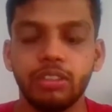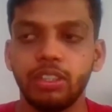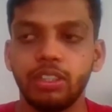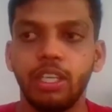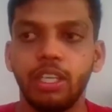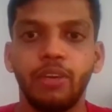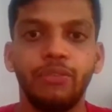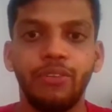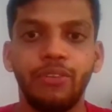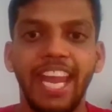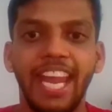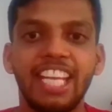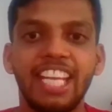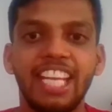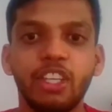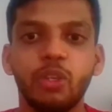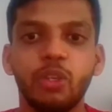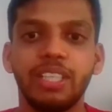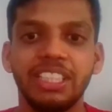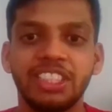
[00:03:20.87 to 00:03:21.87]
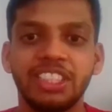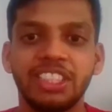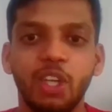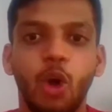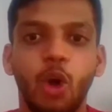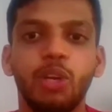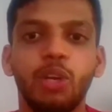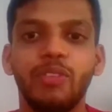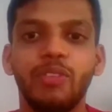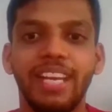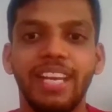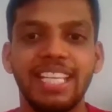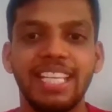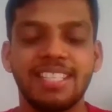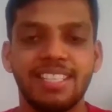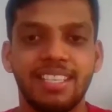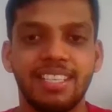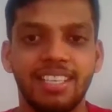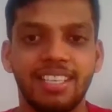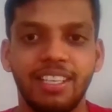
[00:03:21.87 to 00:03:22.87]
A failure is
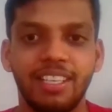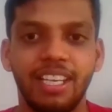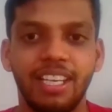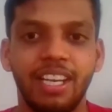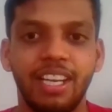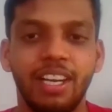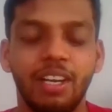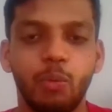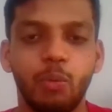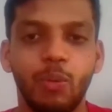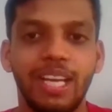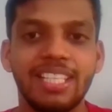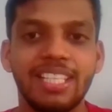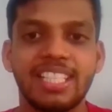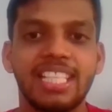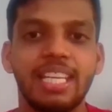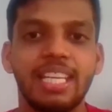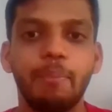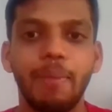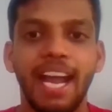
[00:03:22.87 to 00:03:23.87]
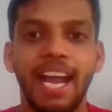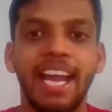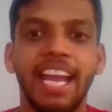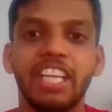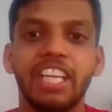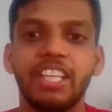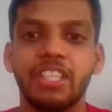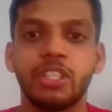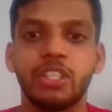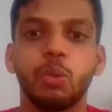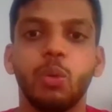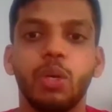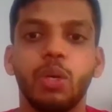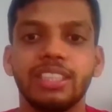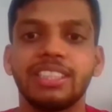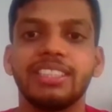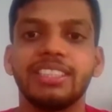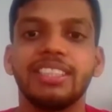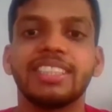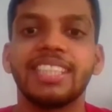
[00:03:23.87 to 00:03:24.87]
always one step ahead
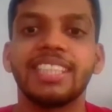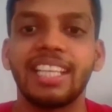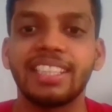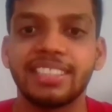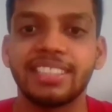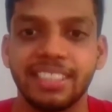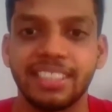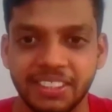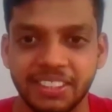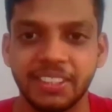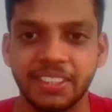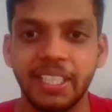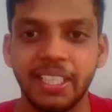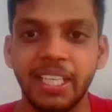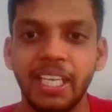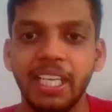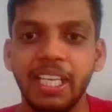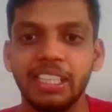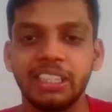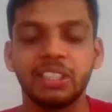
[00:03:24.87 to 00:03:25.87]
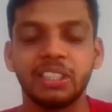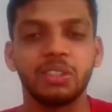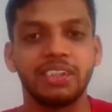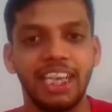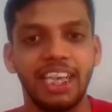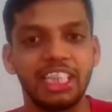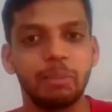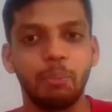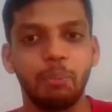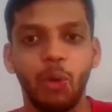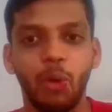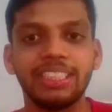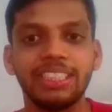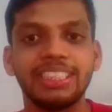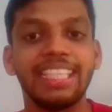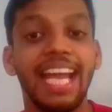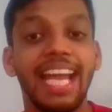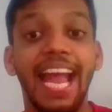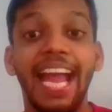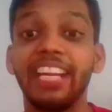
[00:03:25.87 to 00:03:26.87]
towards the success. So that
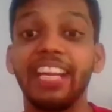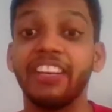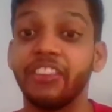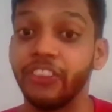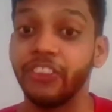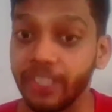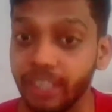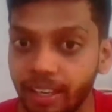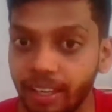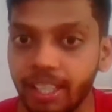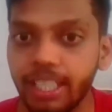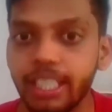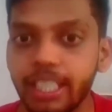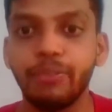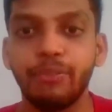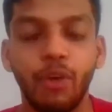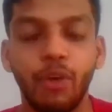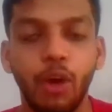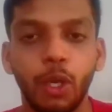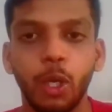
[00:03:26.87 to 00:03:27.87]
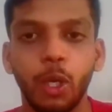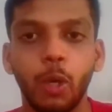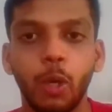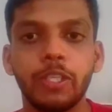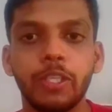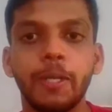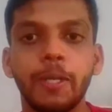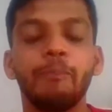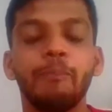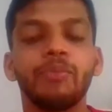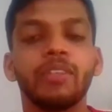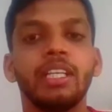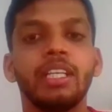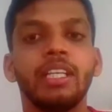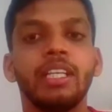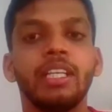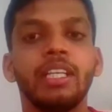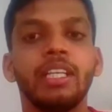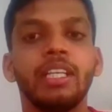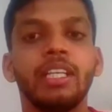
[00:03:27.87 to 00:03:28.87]
policy I really followed.
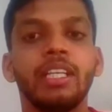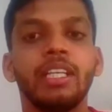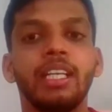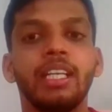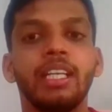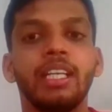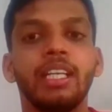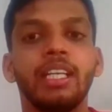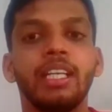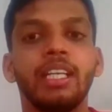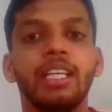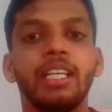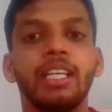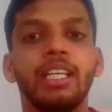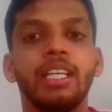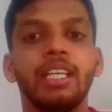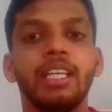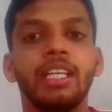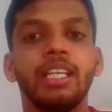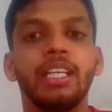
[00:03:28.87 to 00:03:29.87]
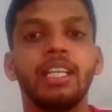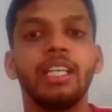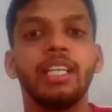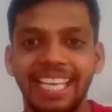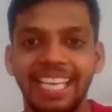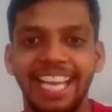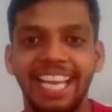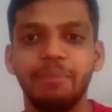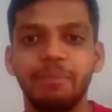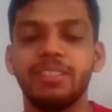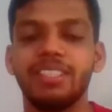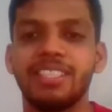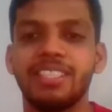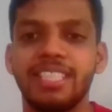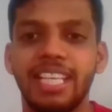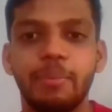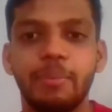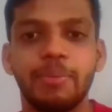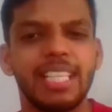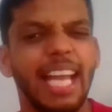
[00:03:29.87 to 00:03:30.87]
In order to claim the
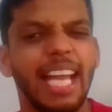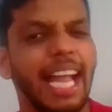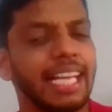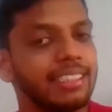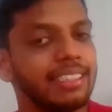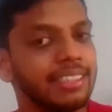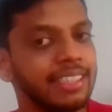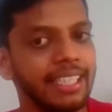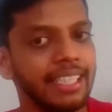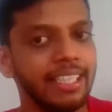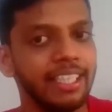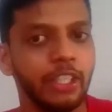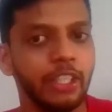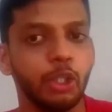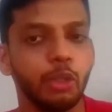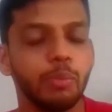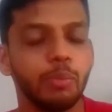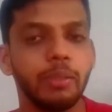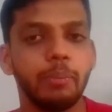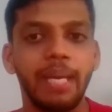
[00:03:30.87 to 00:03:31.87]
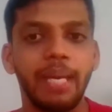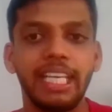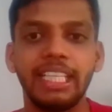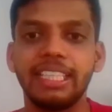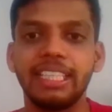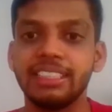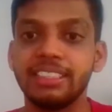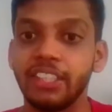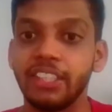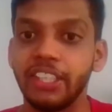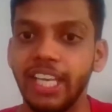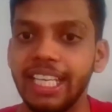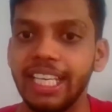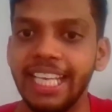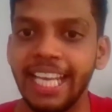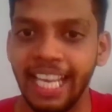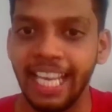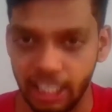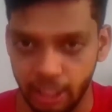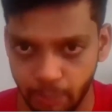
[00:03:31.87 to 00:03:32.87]
steps, I think Human Peritus
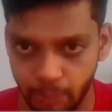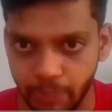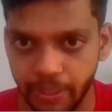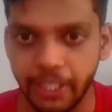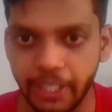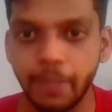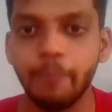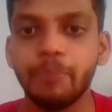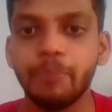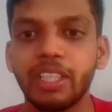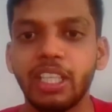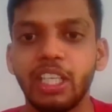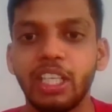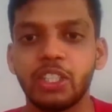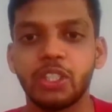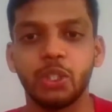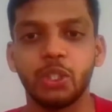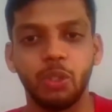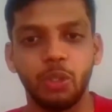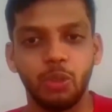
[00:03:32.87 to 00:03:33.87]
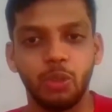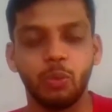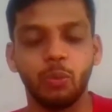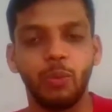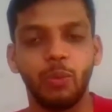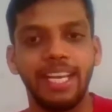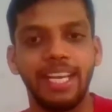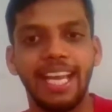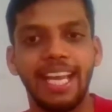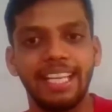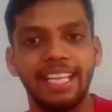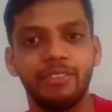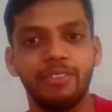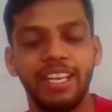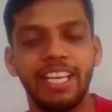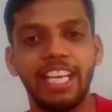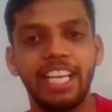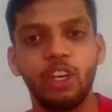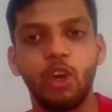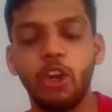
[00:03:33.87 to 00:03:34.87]
really helped me. So when
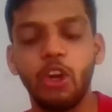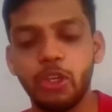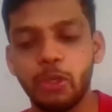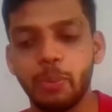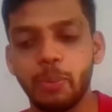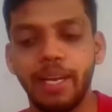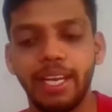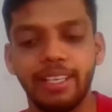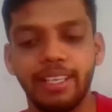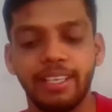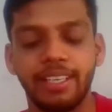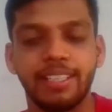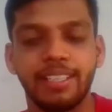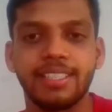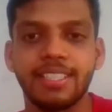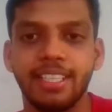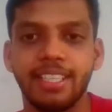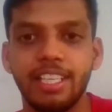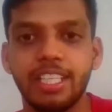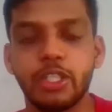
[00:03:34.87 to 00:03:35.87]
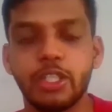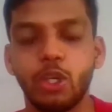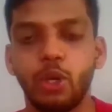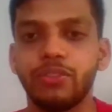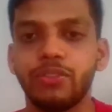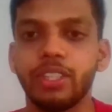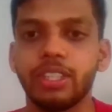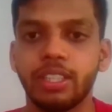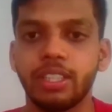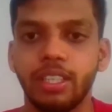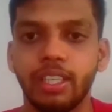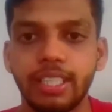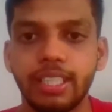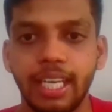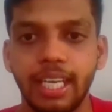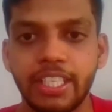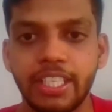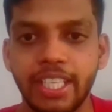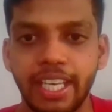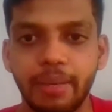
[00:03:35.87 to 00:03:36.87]
I got my results of the third
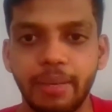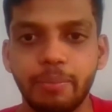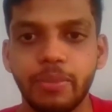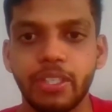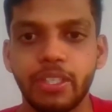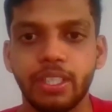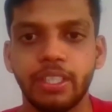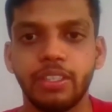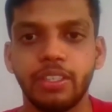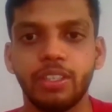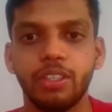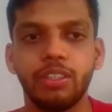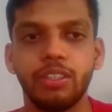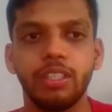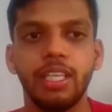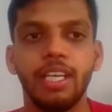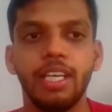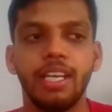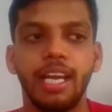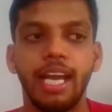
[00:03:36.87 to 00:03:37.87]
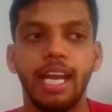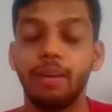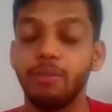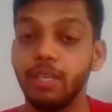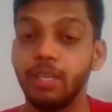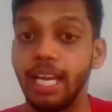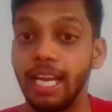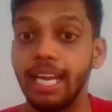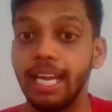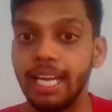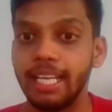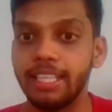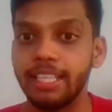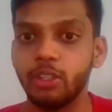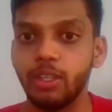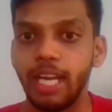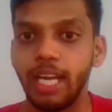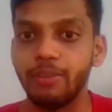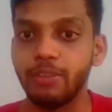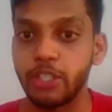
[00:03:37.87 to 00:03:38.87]
attempt,
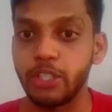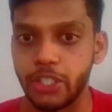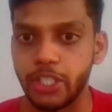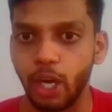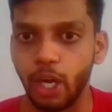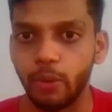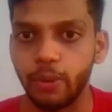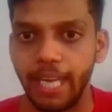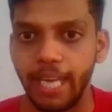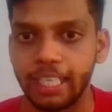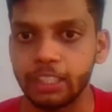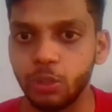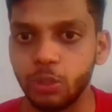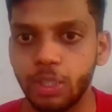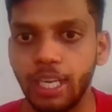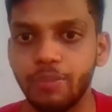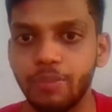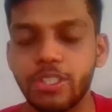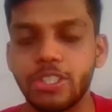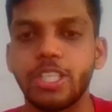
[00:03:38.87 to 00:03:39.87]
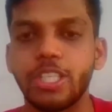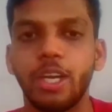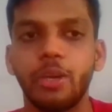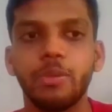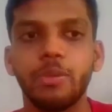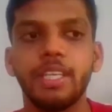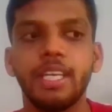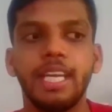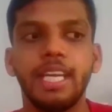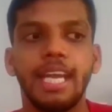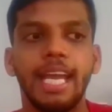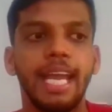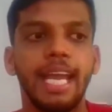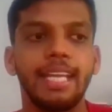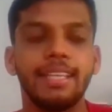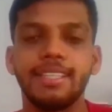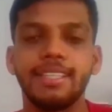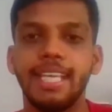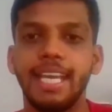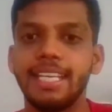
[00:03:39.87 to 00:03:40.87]
I was down. Actually, I was down.
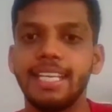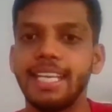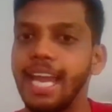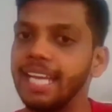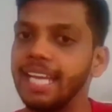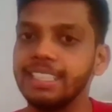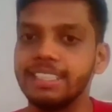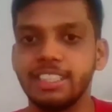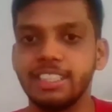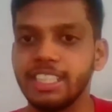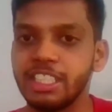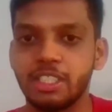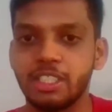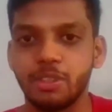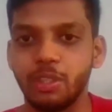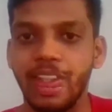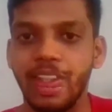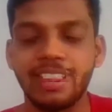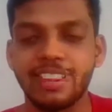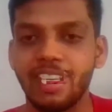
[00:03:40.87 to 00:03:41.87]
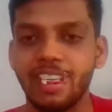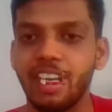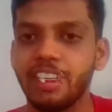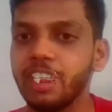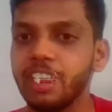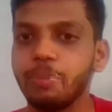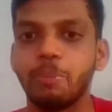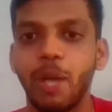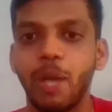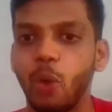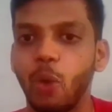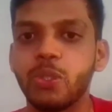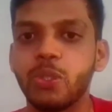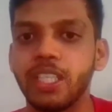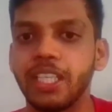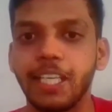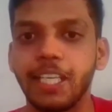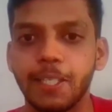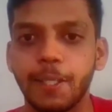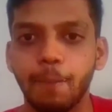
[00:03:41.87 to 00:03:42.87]
And then I started
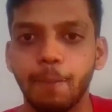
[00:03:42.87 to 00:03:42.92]
browsing it.